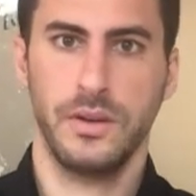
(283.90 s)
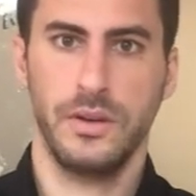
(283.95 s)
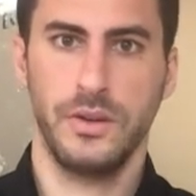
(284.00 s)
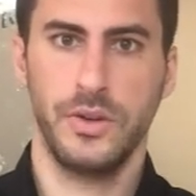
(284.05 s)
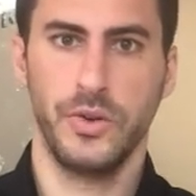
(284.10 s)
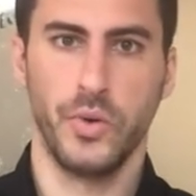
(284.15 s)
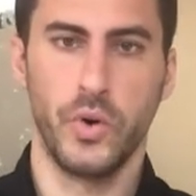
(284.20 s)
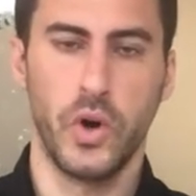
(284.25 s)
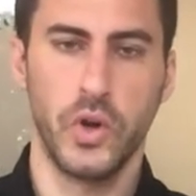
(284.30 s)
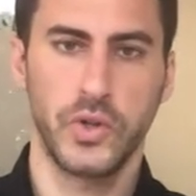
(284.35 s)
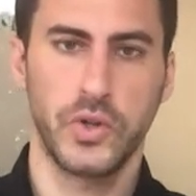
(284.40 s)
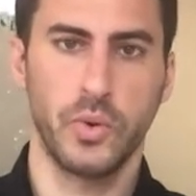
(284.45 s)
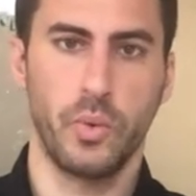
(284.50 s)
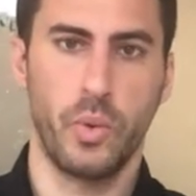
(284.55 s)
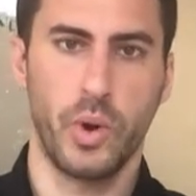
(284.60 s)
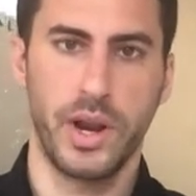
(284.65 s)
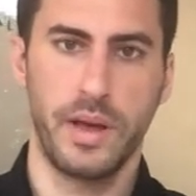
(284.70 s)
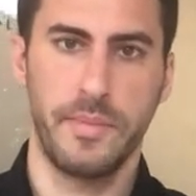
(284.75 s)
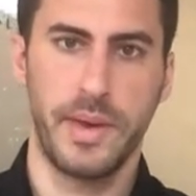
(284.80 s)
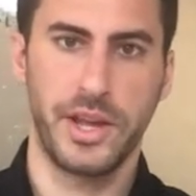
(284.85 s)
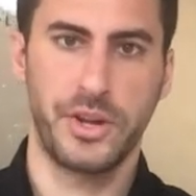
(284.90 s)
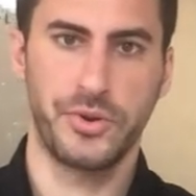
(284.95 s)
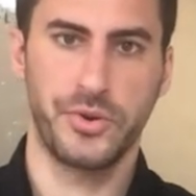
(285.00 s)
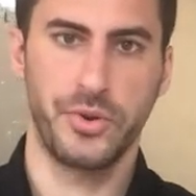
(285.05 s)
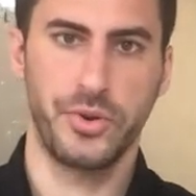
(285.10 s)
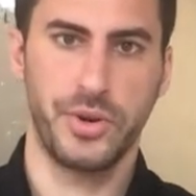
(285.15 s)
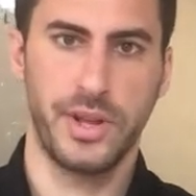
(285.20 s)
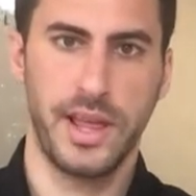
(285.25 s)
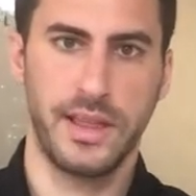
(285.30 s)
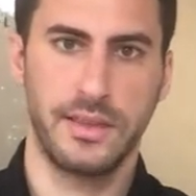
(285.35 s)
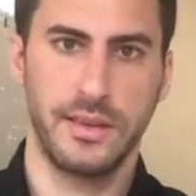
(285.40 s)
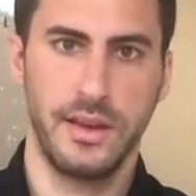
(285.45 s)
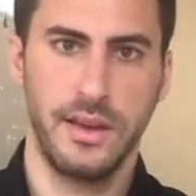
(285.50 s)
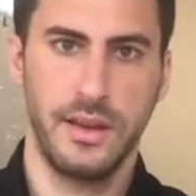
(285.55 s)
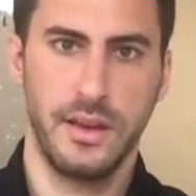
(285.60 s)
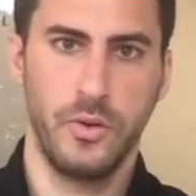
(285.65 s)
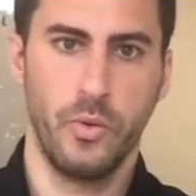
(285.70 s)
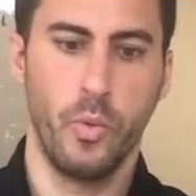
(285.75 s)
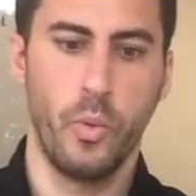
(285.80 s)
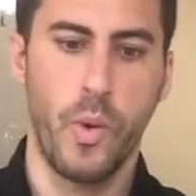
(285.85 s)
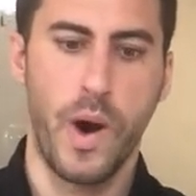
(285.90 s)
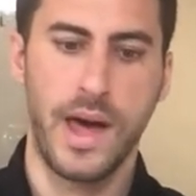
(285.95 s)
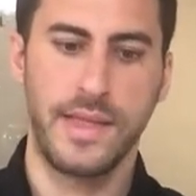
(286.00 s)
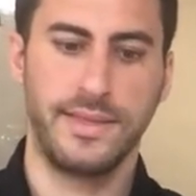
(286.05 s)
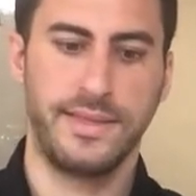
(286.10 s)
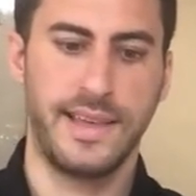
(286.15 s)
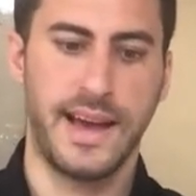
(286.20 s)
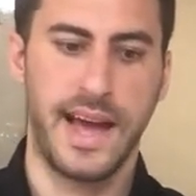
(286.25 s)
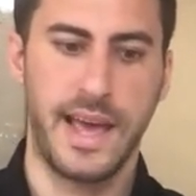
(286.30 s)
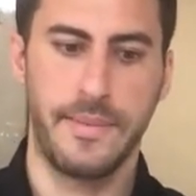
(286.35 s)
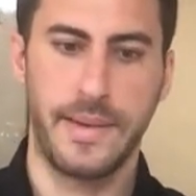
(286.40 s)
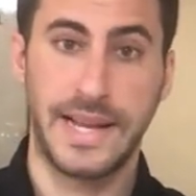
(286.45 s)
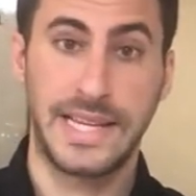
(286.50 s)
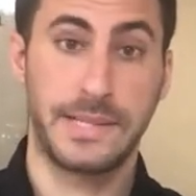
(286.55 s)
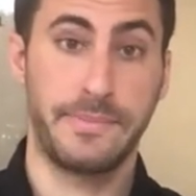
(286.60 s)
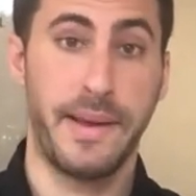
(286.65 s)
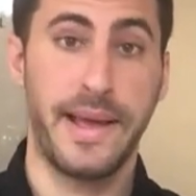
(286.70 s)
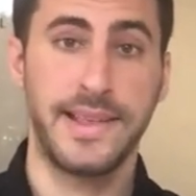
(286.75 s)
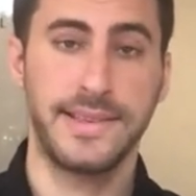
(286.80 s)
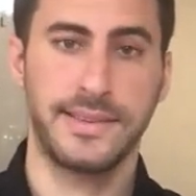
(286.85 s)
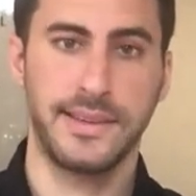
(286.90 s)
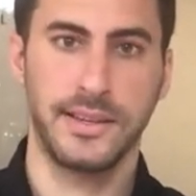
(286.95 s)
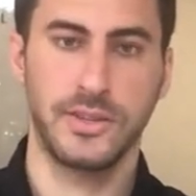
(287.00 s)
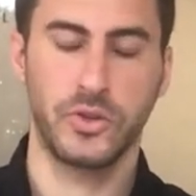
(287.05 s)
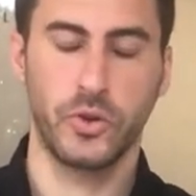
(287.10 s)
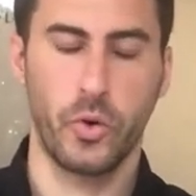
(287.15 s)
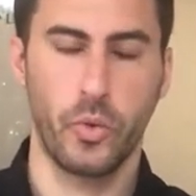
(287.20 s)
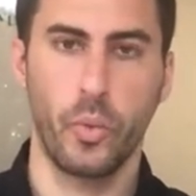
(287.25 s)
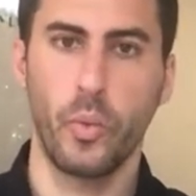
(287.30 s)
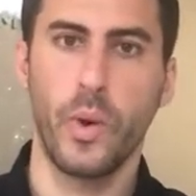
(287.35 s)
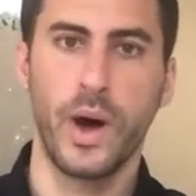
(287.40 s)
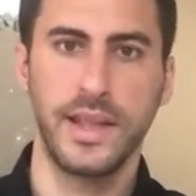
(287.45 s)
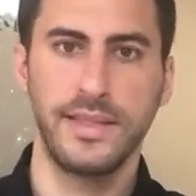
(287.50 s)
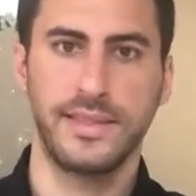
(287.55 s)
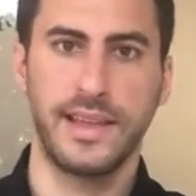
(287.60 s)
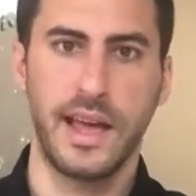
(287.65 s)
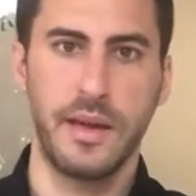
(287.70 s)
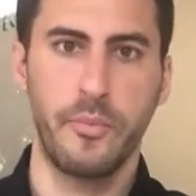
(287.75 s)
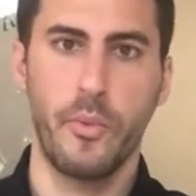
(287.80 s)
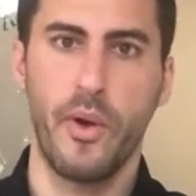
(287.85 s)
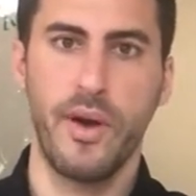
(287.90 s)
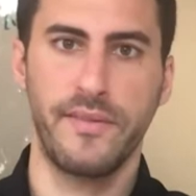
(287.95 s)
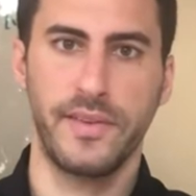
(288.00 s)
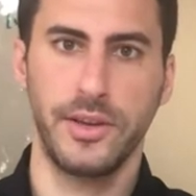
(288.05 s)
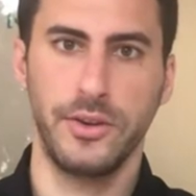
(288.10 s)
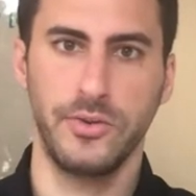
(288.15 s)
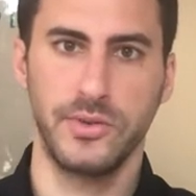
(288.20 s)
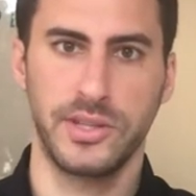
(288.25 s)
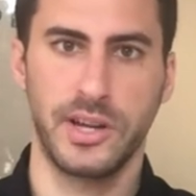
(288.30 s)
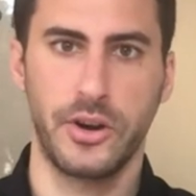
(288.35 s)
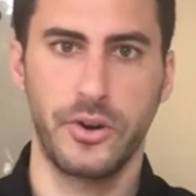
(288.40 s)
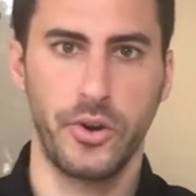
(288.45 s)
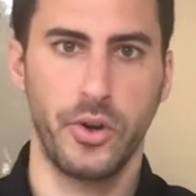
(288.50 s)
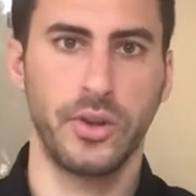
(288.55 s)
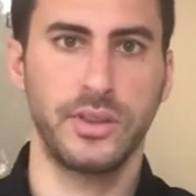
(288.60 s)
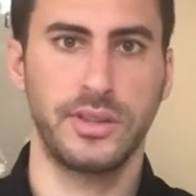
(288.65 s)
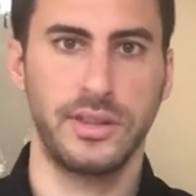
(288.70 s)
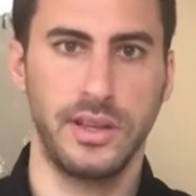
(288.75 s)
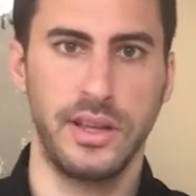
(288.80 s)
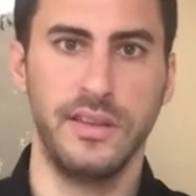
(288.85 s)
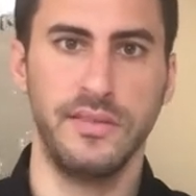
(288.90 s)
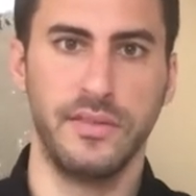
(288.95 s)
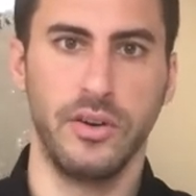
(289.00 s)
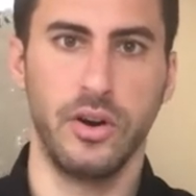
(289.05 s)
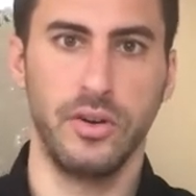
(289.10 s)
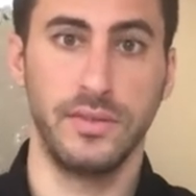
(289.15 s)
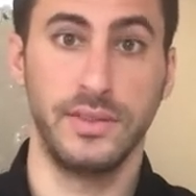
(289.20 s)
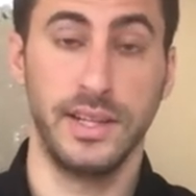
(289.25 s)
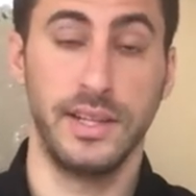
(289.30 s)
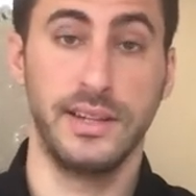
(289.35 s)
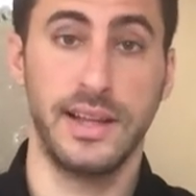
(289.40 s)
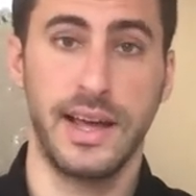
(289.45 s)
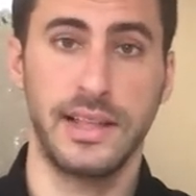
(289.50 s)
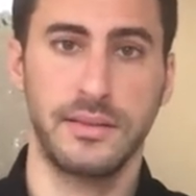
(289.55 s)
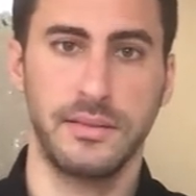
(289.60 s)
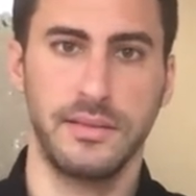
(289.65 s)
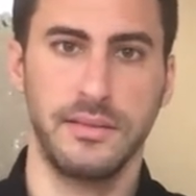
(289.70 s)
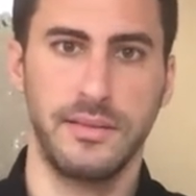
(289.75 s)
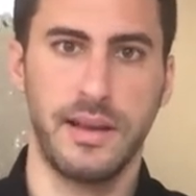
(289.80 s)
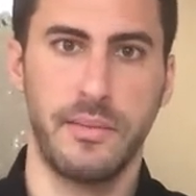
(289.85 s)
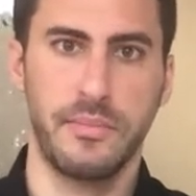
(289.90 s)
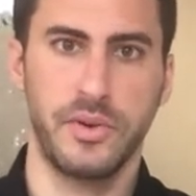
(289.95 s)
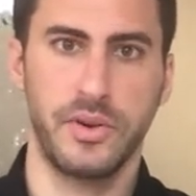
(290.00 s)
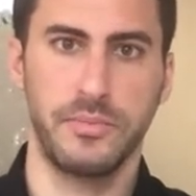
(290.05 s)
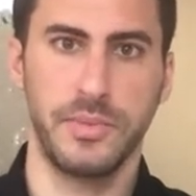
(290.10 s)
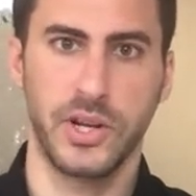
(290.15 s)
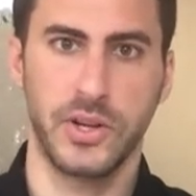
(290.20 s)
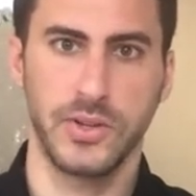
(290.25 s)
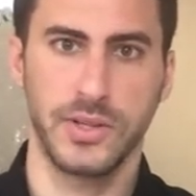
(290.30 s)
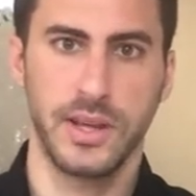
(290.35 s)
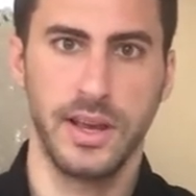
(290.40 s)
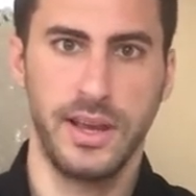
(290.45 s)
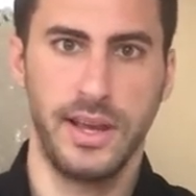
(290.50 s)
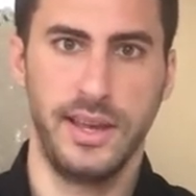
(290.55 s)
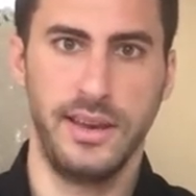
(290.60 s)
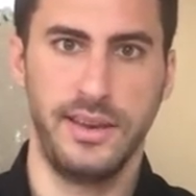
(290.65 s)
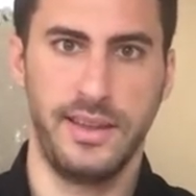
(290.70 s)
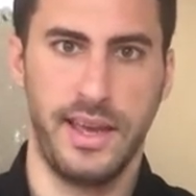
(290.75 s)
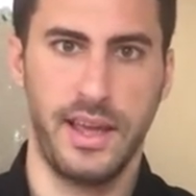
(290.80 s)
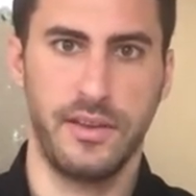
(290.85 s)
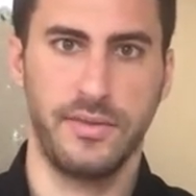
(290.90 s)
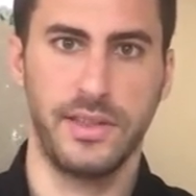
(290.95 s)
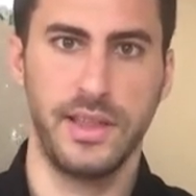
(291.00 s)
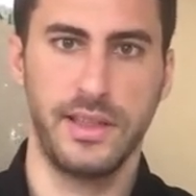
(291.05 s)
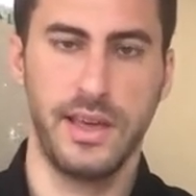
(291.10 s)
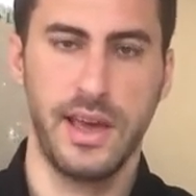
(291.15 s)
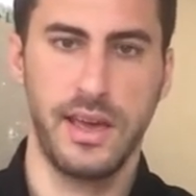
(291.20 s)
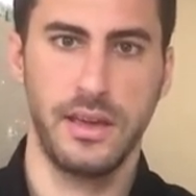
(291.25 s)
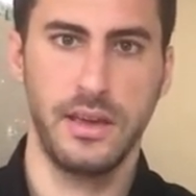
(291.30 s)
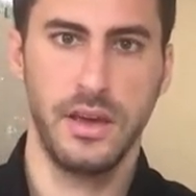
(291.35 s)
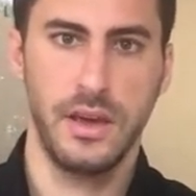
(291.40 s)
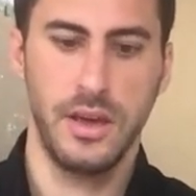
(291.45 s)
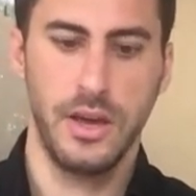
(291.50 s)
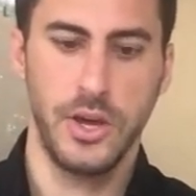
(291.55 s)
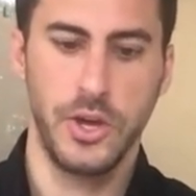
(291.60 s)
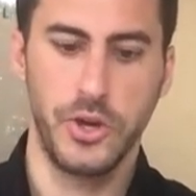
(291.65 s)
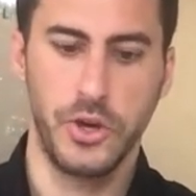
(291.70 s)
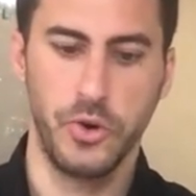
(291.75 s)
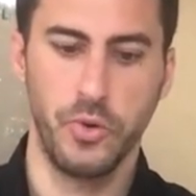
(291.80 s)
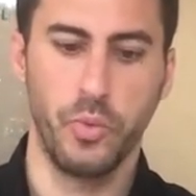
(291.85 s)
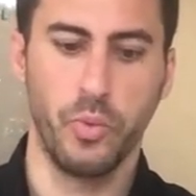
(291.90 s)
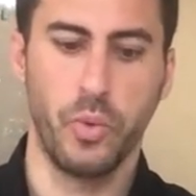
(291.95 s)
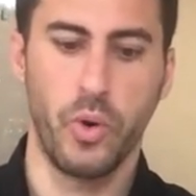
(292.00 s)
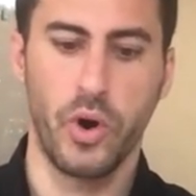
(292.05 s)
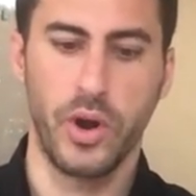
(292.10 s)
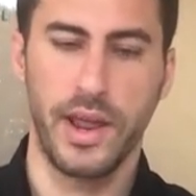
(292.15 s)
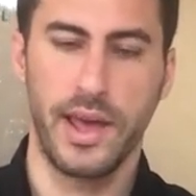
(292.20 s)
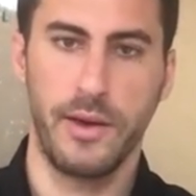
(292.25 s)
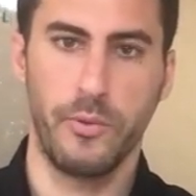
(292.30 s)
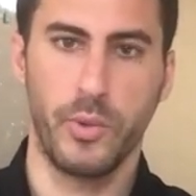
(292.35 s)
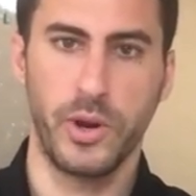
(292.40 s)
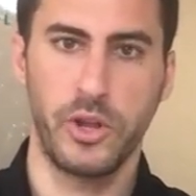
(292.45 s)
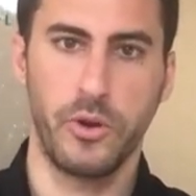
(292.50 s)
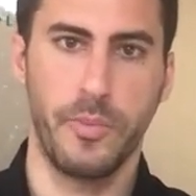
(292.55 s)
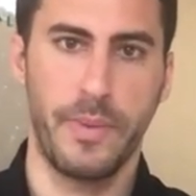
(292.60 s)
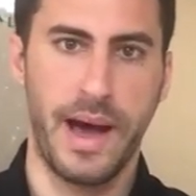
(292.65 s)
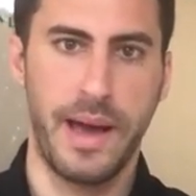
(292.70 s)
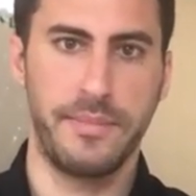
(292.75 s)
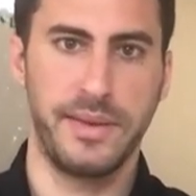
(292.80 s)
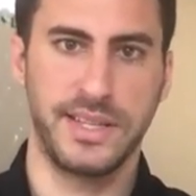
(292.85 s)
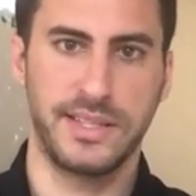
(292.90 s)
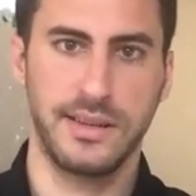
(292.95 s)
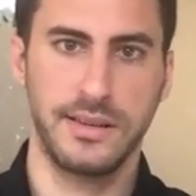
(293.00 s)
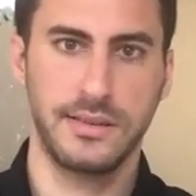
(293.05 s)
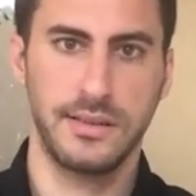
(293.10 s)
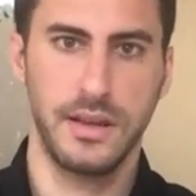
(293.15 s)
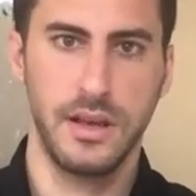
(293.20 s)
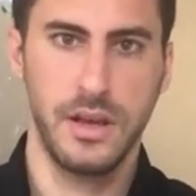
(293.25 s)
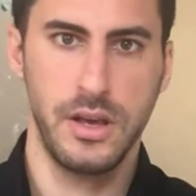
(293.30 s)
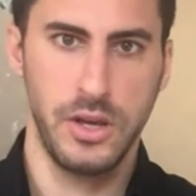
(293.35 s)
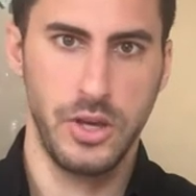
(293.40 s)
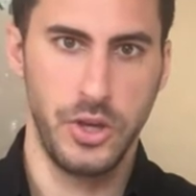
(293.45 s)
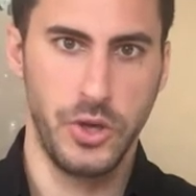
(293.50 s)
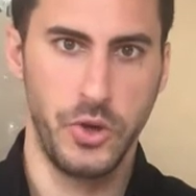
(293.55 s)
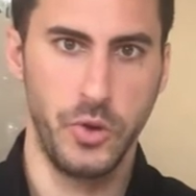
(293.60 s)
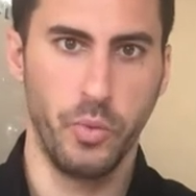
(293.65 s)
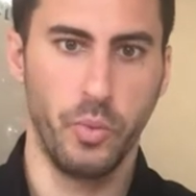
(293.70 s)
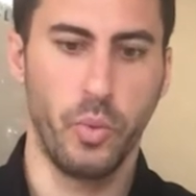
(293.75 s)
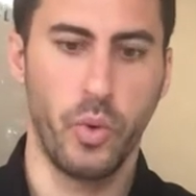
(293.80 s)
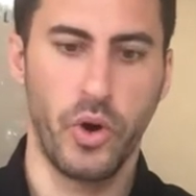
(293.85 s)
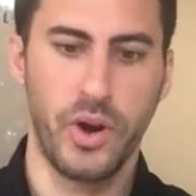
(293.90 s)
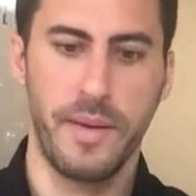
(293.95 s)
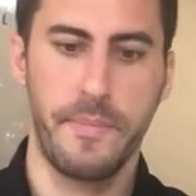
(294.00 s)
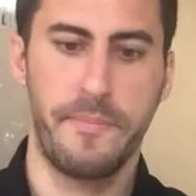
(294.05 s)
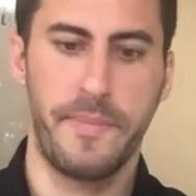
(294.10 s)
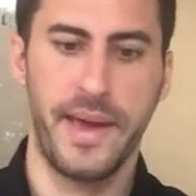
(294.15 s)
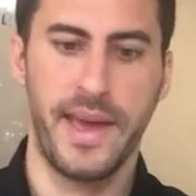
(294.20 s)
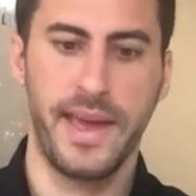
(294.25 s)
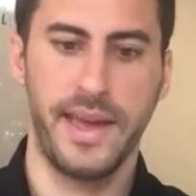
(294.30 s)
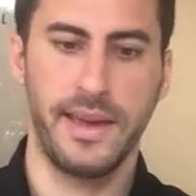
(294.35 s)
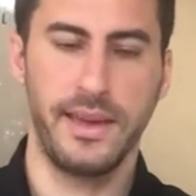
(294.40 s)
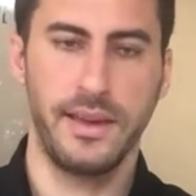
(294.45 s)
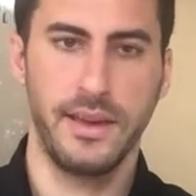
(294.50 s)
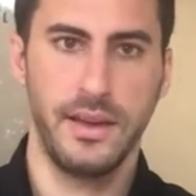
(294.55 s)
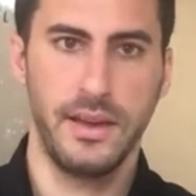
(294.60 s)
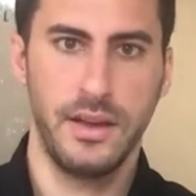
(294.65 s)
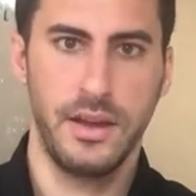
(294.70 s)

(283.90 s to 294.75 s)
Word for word: You also want to make sure that one-time expenses or one-time revenues are not involved in that number, because in the end of the day, you want to, when you buy a business, you want to pay